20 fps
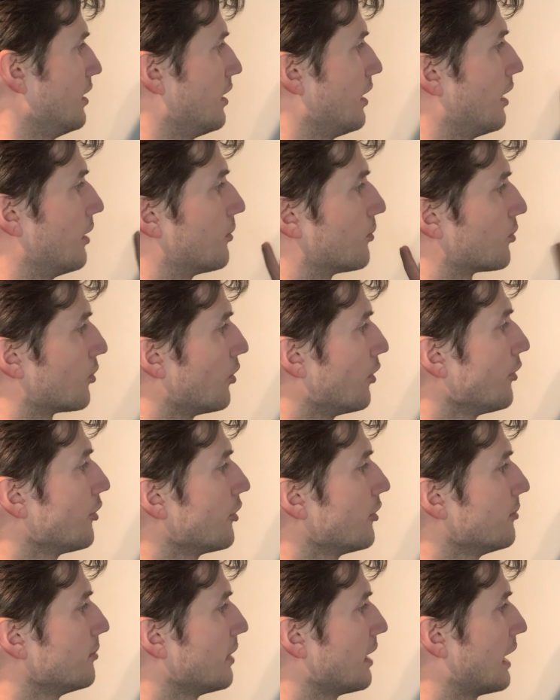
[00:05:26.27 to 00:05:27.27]
Enroll
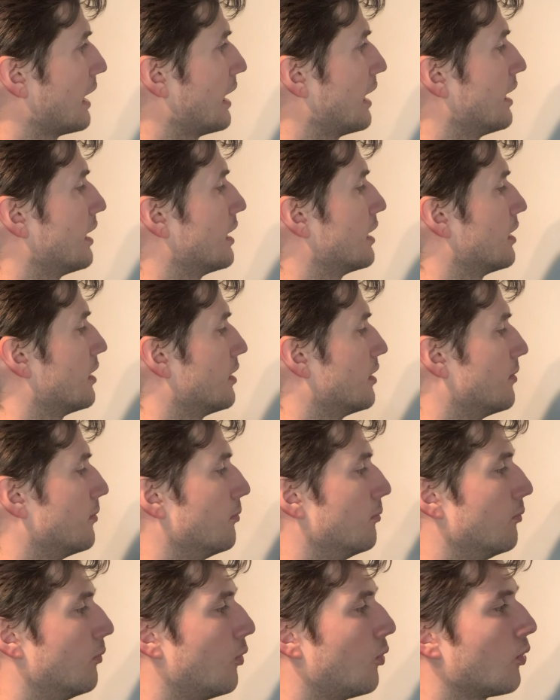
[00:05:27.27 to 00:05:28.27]
them in
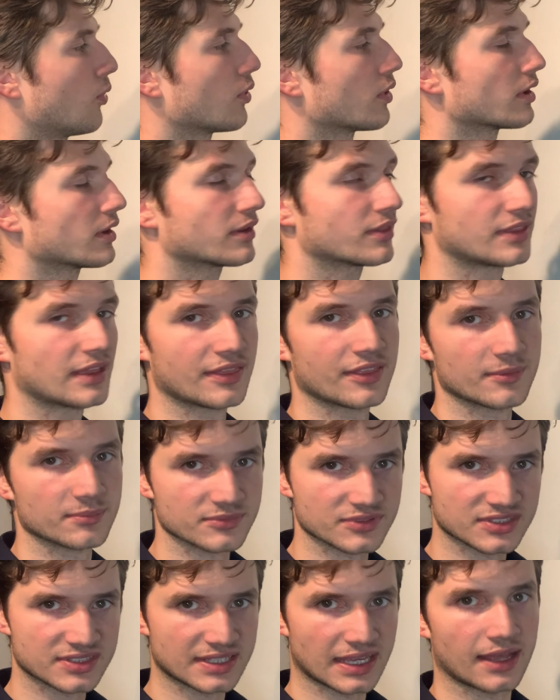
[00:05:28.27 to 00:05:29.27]
more than
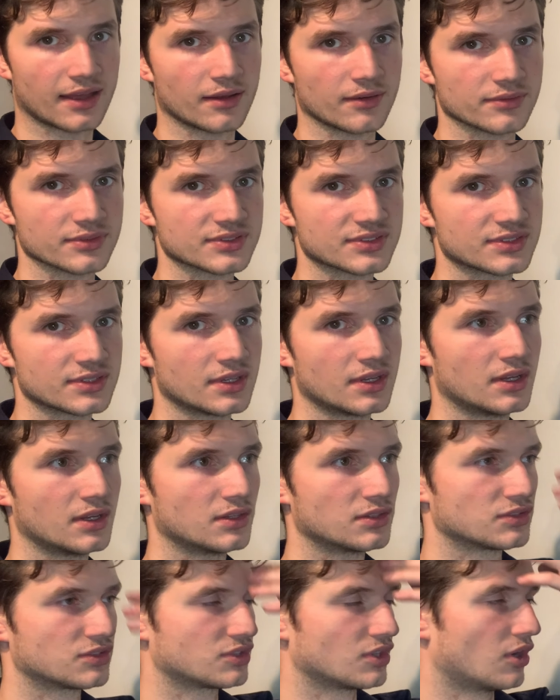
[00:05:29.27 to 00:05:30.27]
themselves.
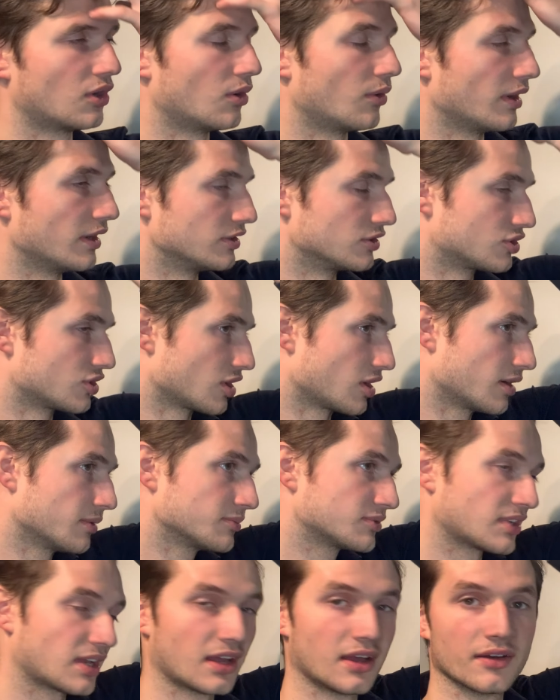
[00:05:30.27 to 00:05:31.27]
So, in
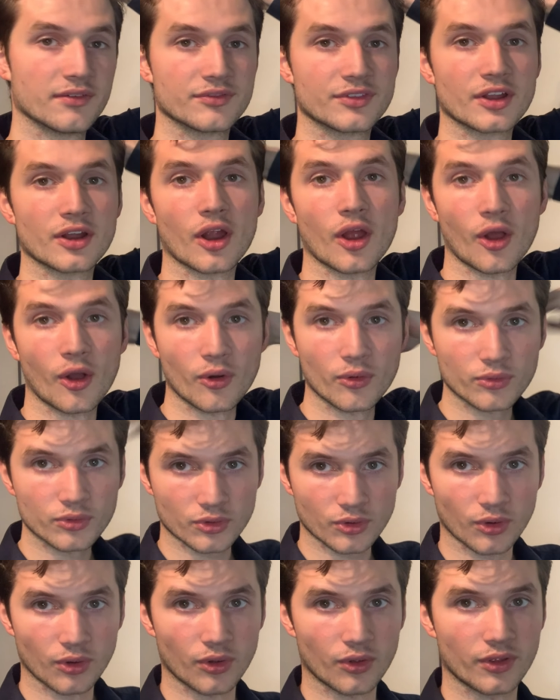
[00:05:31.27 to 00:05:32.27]
terms of their own
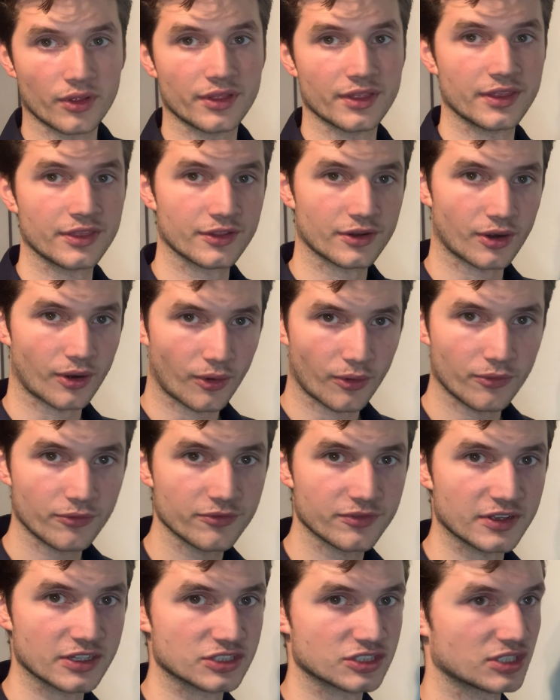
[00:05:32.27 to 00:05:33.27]
goal and their own
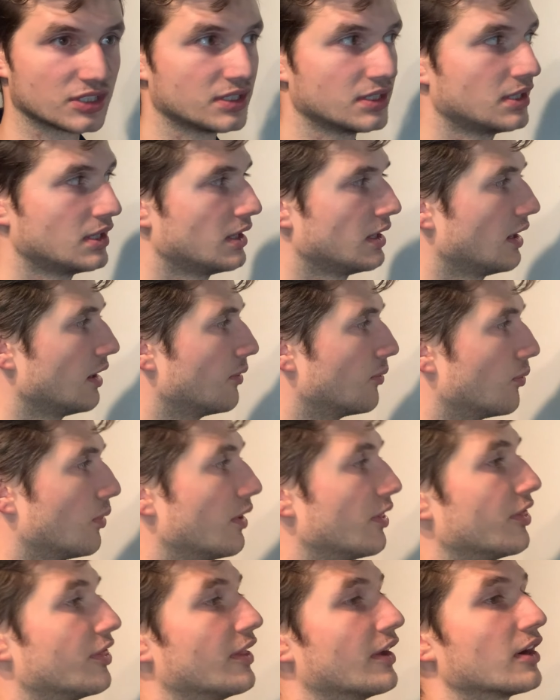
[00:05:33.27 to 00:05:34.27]
vision and
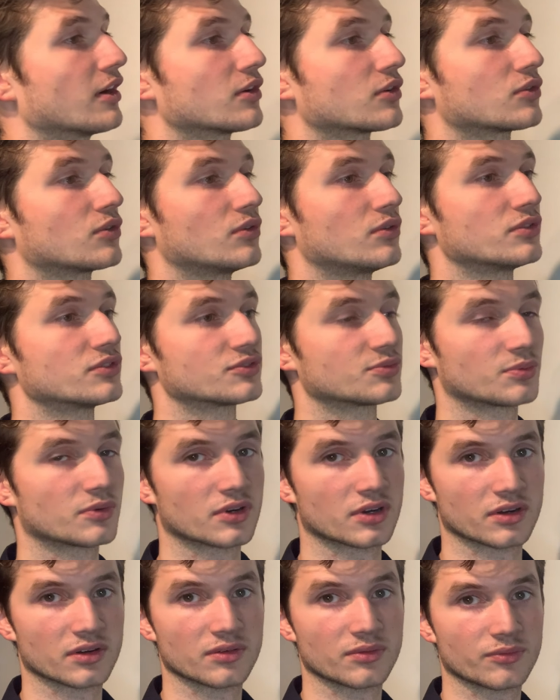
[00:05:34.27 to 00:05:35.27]
what their goals
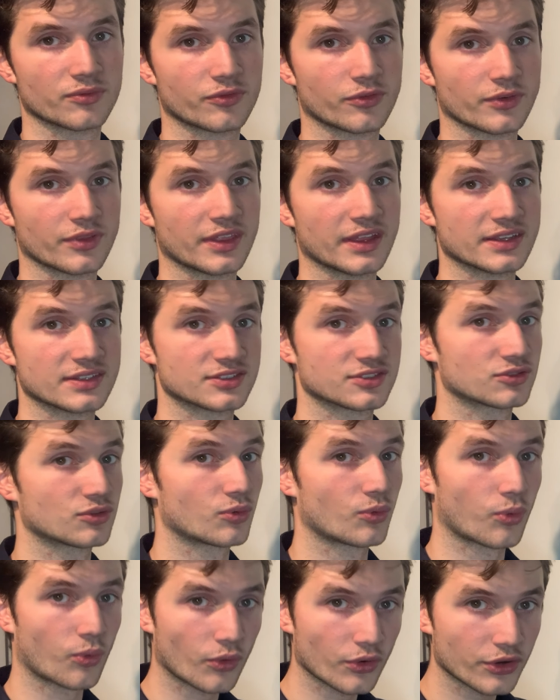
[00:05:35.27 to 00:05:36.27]
were for this
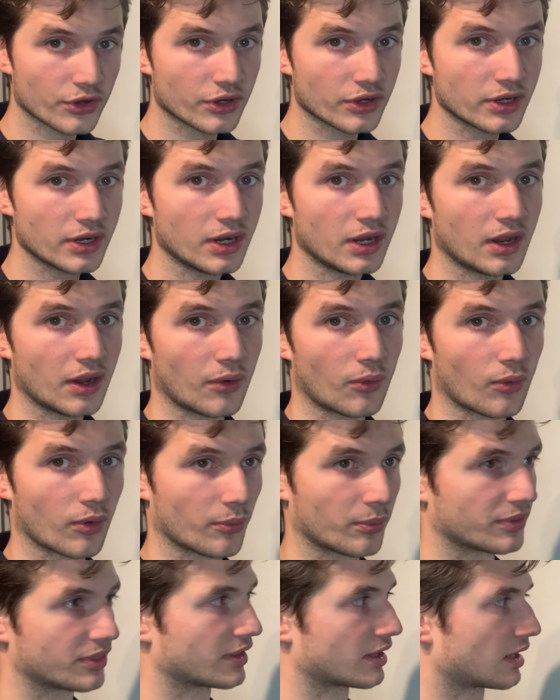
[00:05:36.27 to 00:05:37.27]
quarter or
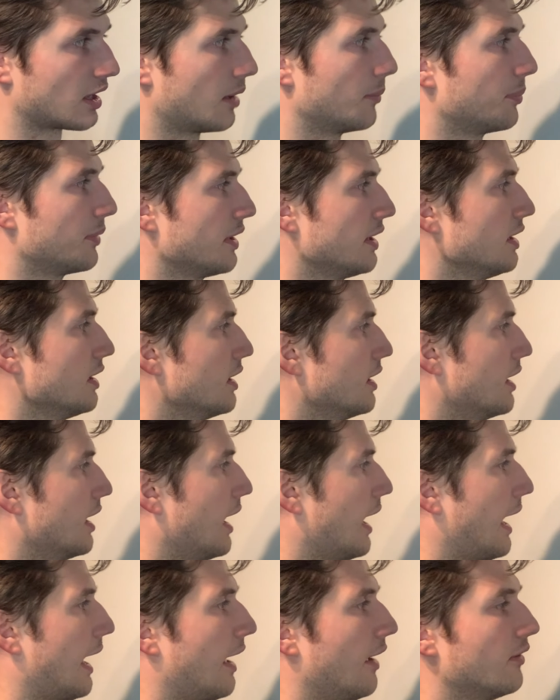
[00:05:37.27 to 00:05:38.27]
with the company,
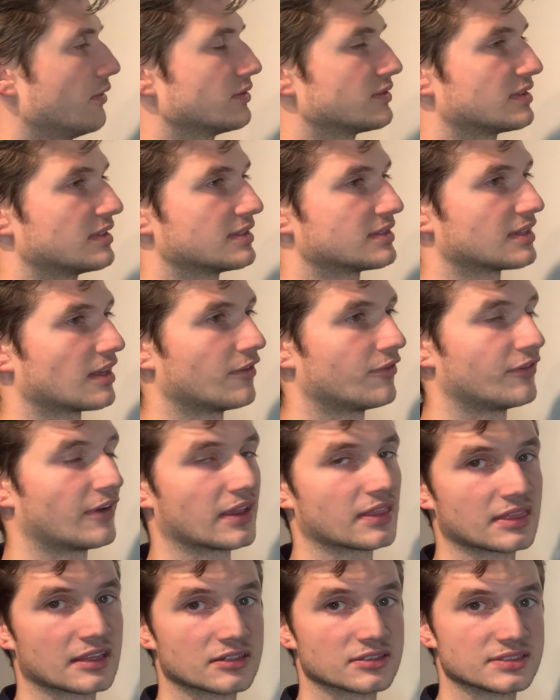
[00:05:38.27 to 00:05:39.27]
how does this
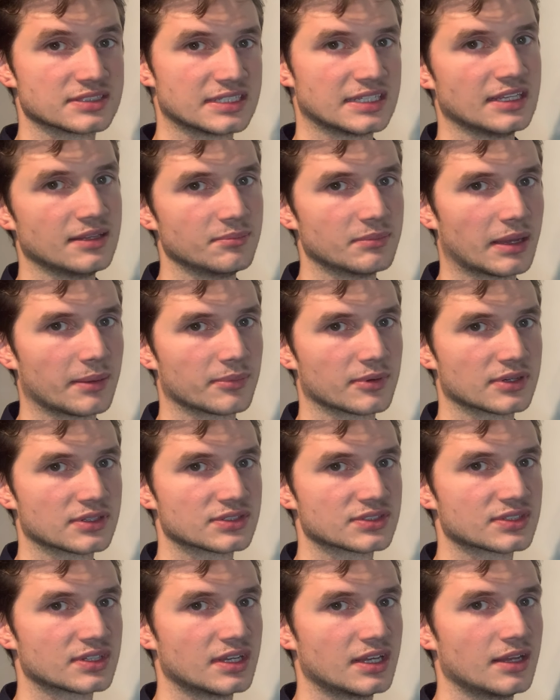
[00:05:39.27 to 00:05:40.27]
affect their team
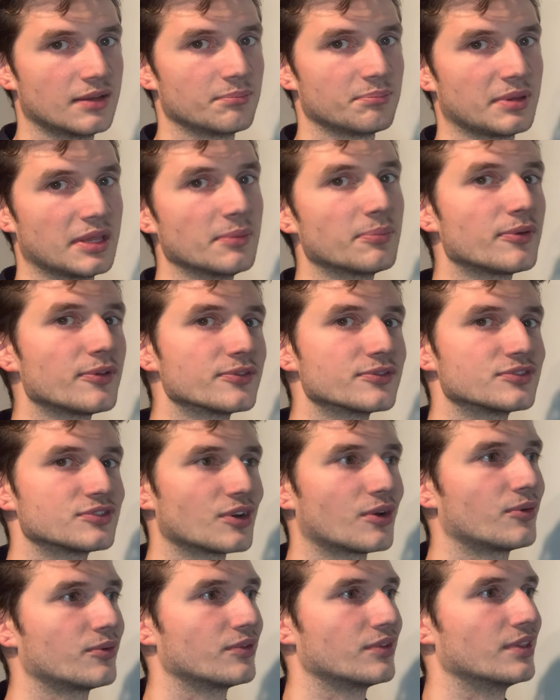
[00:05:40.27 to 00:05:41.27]
members? People
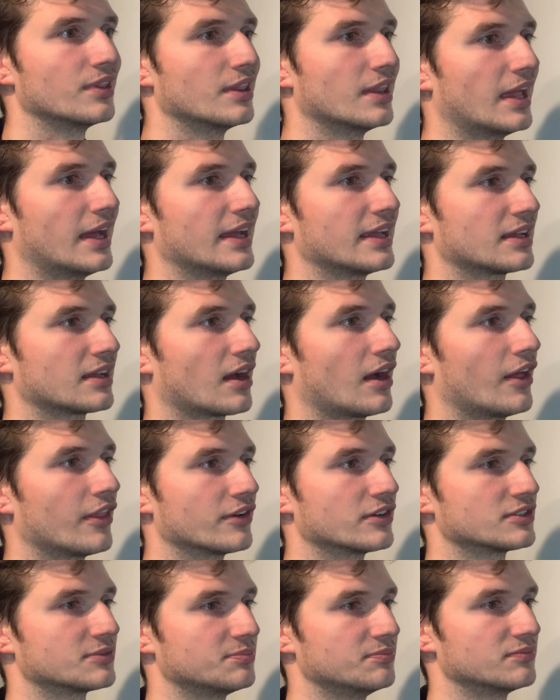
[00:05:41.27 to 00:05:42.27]
don't like
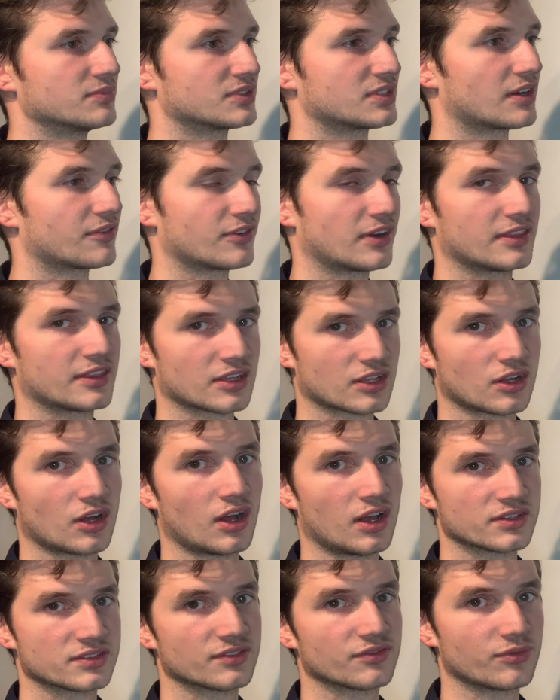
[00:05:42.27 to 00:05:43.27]
others suffering at the
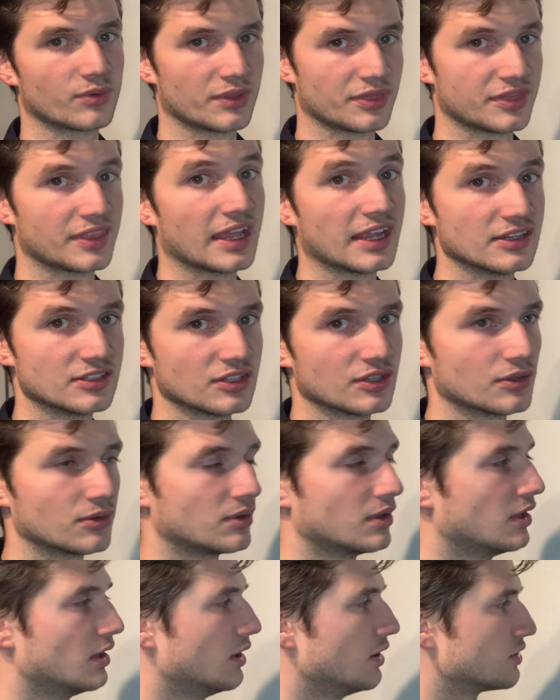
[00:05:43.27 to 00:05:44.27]
cost of what they do.
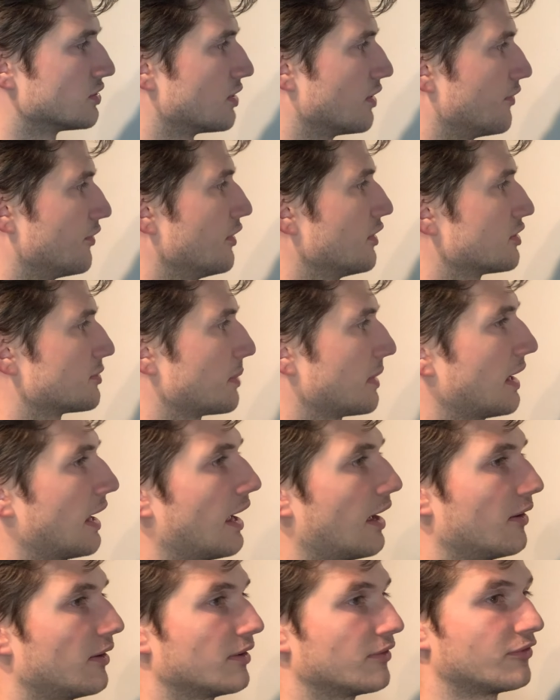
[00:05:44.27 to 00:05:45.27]
So, if you explain
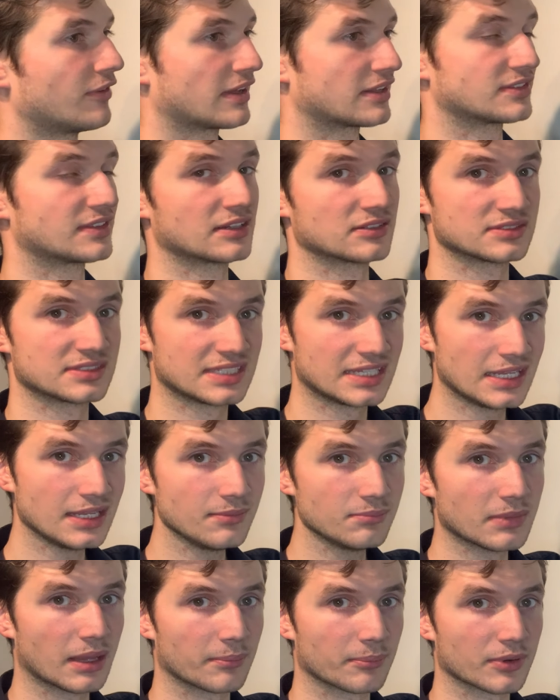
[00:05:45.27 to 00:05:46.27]
how it affects their
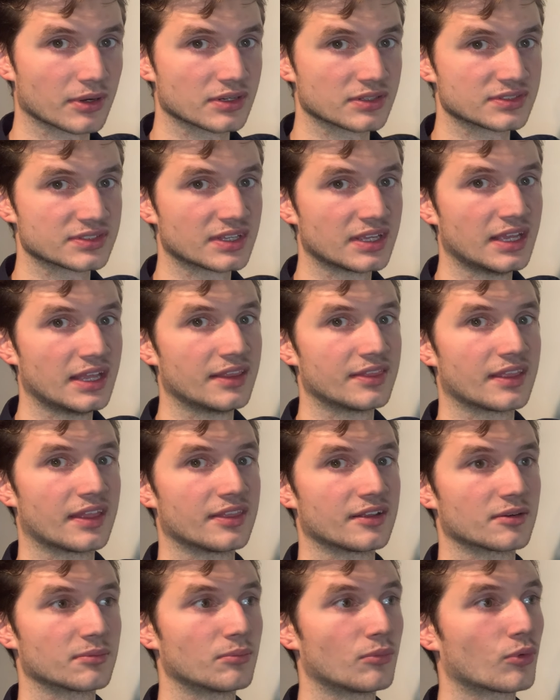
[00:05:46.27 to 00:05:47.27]
team members, then
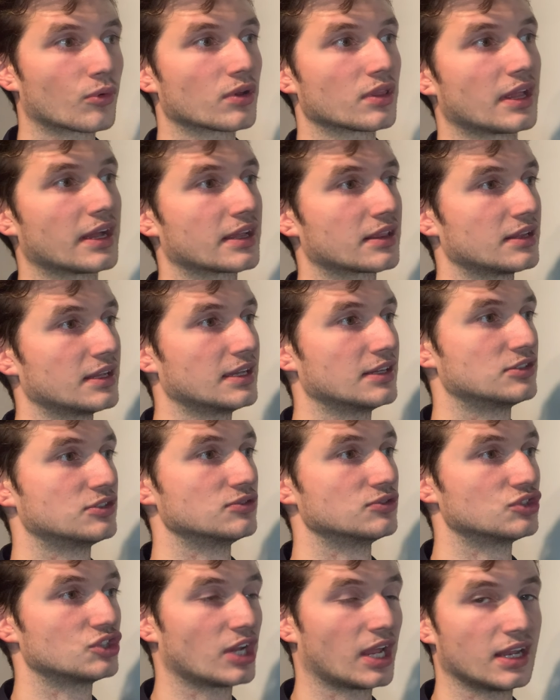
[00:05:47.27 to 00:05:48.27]
they're more likely to
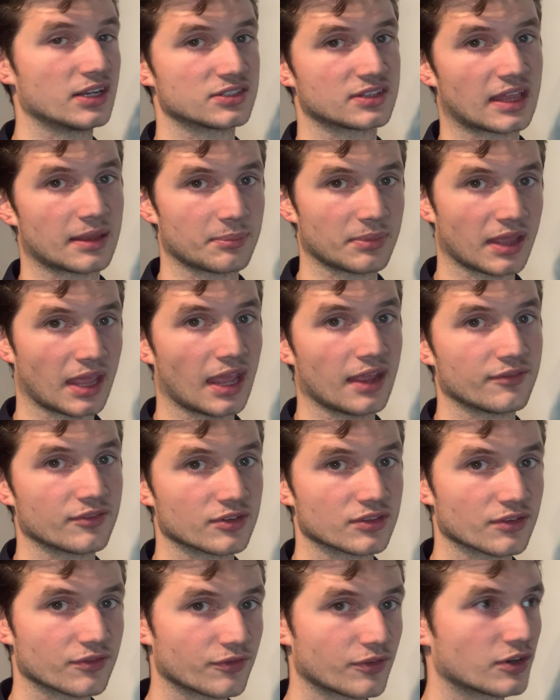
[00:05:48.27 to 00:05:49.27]
change that behavior
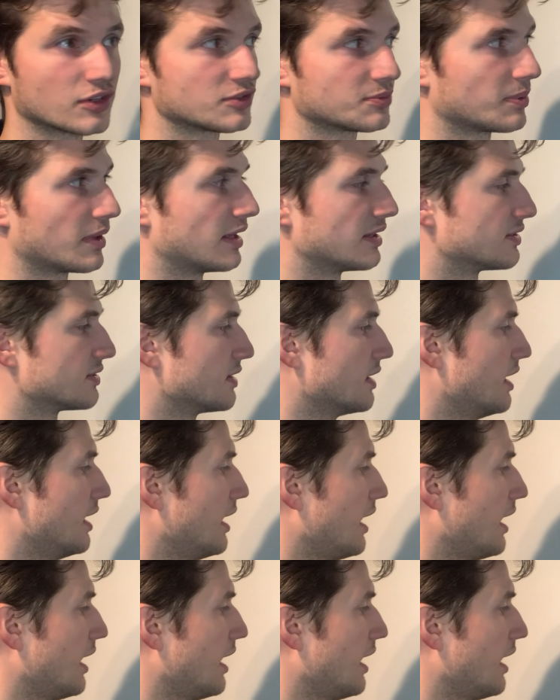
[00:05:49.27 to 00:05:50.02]
in the first place.